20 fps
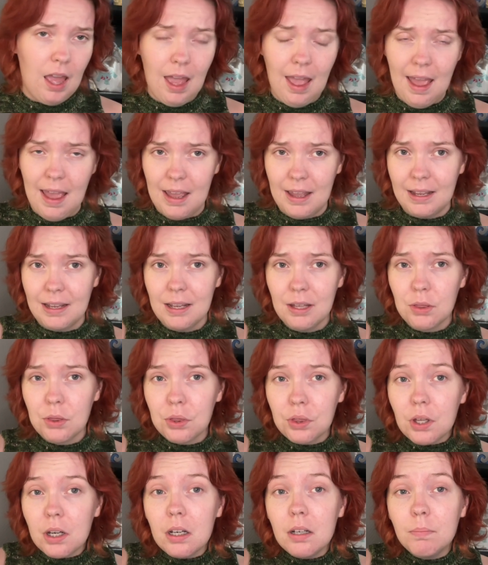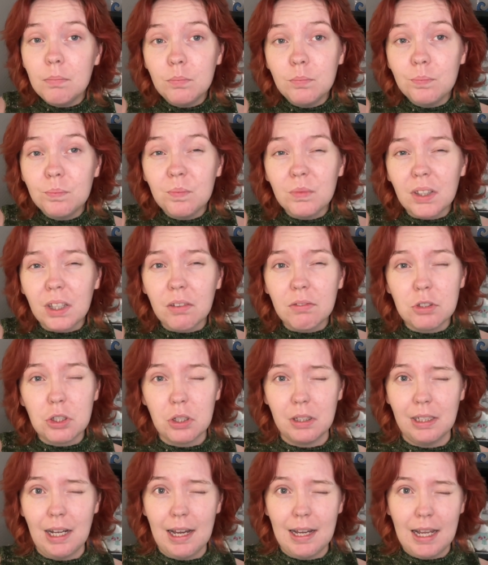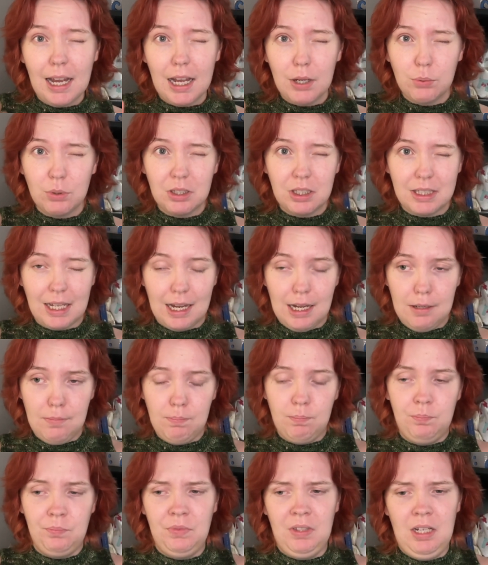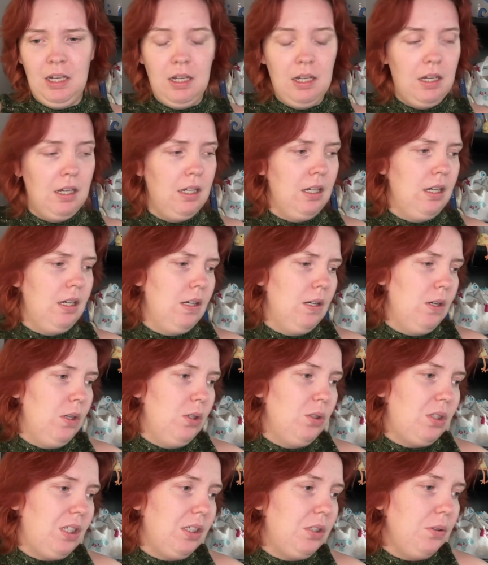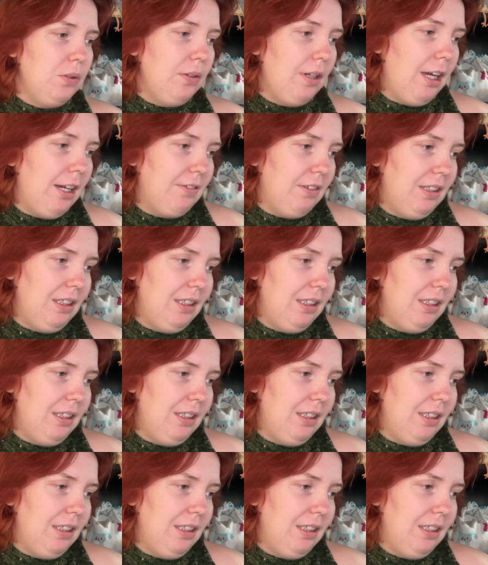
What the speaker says: 8th of July, I would say. So I do have a